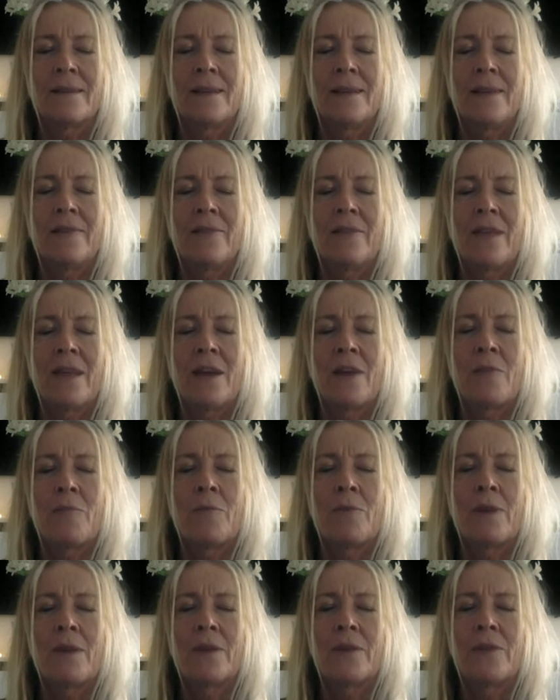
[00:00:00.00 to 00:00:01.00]
And every out
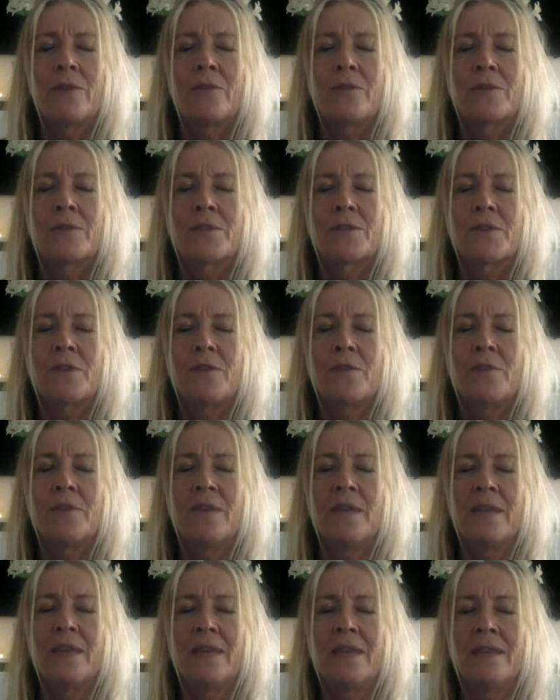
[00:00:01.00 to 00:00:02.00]
breath, you
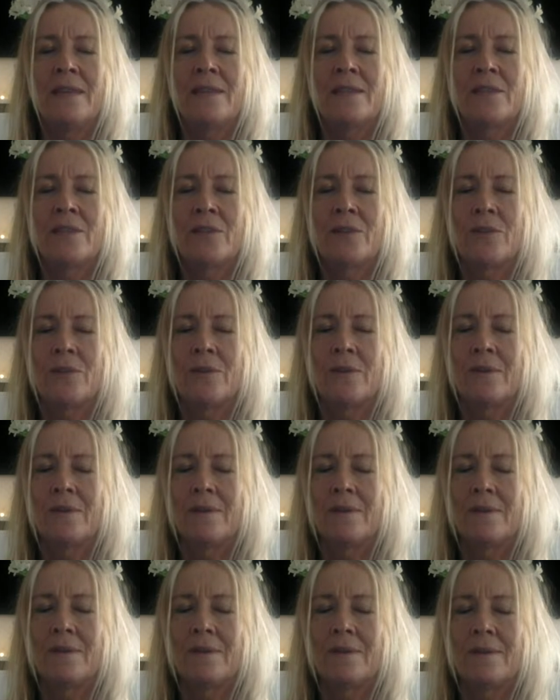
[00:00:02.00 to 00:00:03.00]
soften into
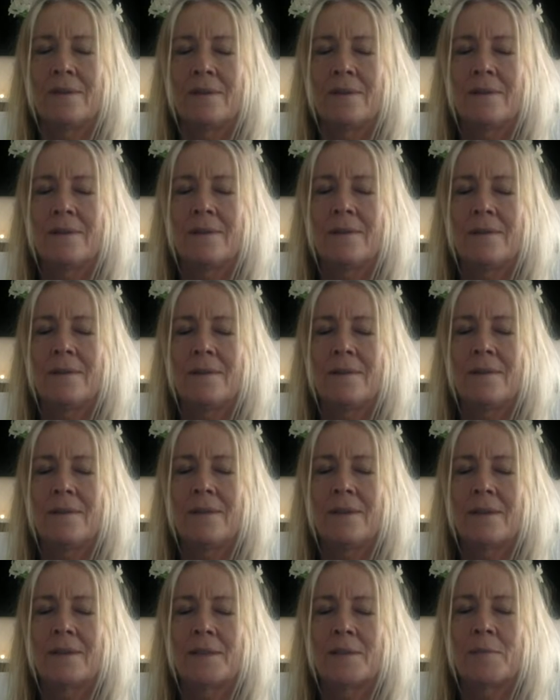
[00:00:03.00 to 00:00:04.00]

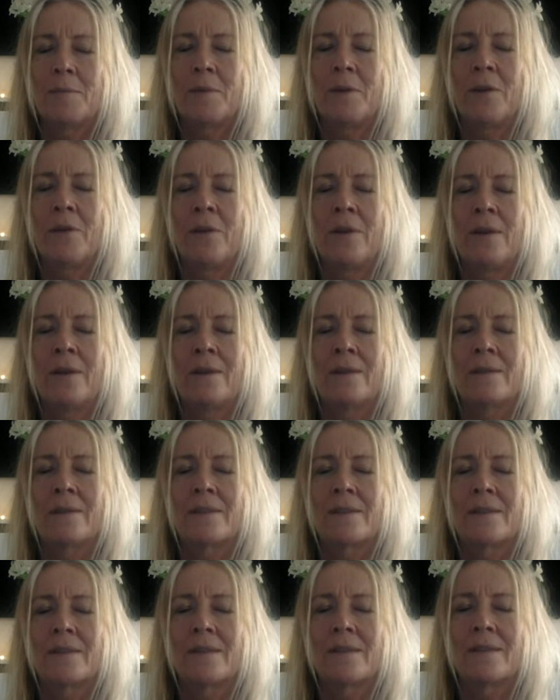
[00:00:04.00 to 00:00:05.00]
the
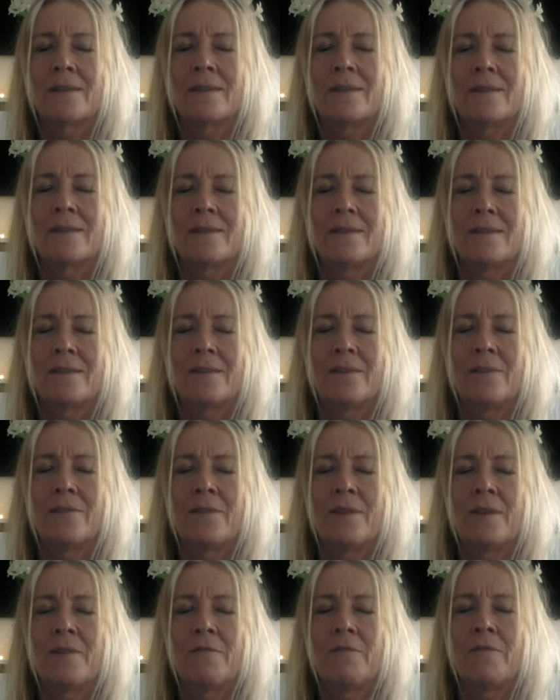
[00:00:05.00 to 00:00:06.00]
experience of
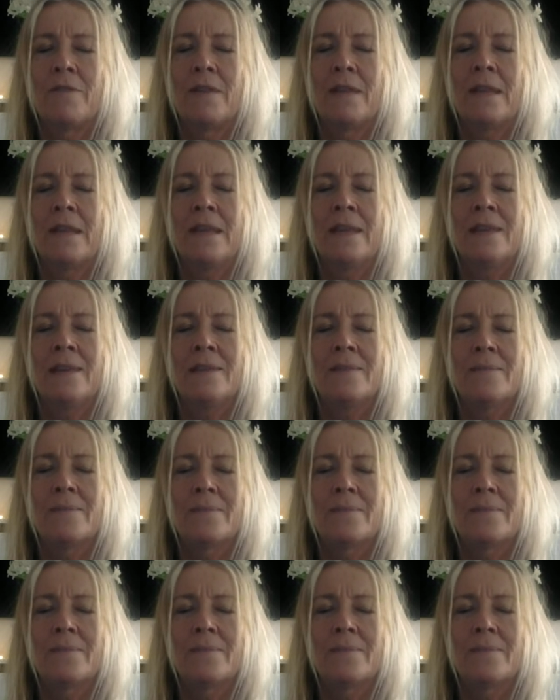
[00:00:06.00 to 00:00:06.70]
that feeling.